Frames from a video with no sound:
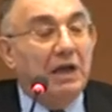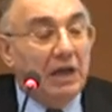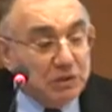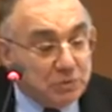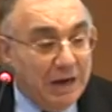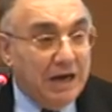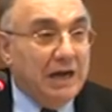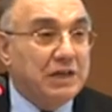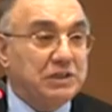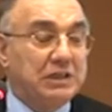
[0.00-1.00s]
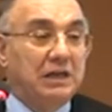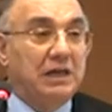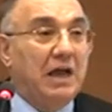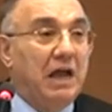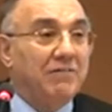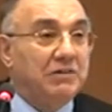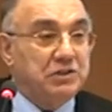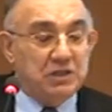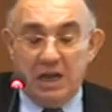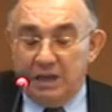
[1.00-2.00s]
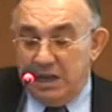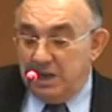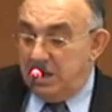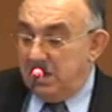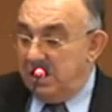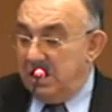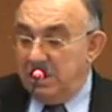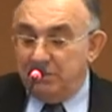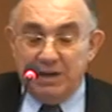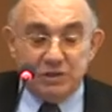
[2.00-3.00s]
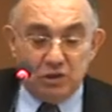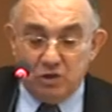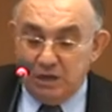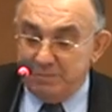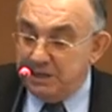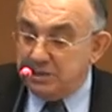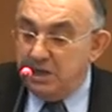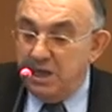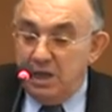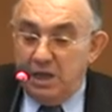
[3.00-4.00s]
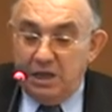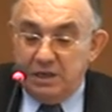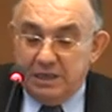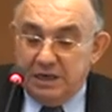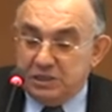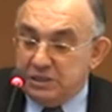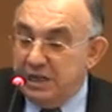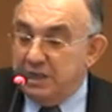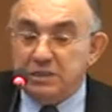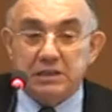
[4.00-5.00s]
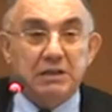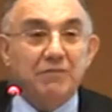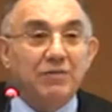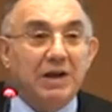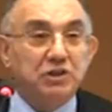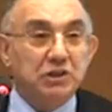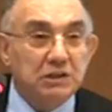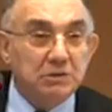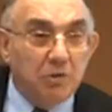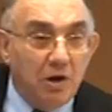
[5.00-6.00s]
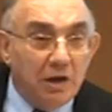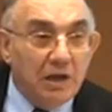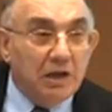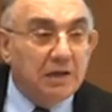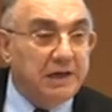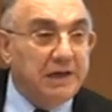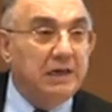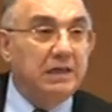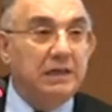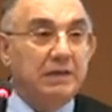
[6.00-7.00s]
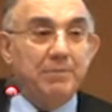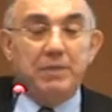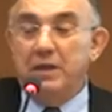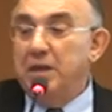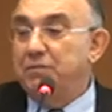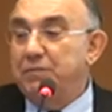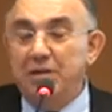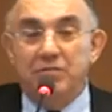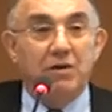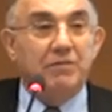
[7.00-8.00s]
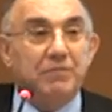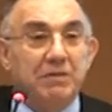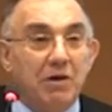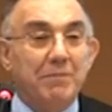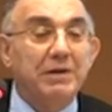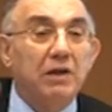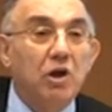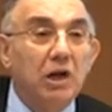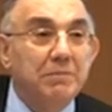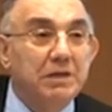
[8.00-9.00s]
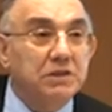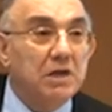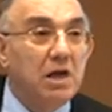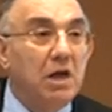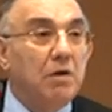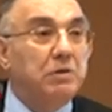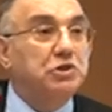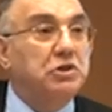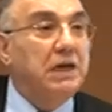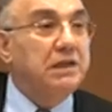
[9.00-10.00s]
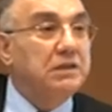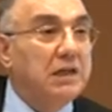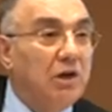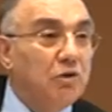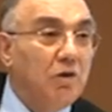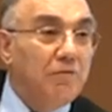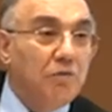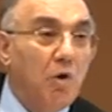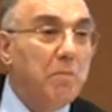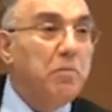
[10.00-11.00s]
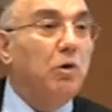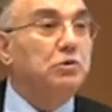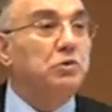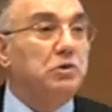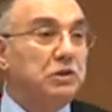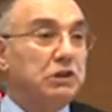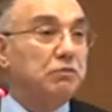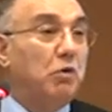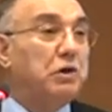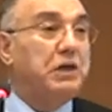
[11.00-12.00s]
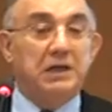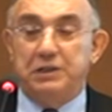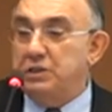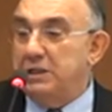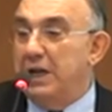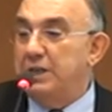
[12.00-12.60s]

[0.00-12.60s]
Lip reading: as well as the average advanced economies. Interest rates differentials were clearly in favor of developing economies, which created a lot of opportunities for carry trade.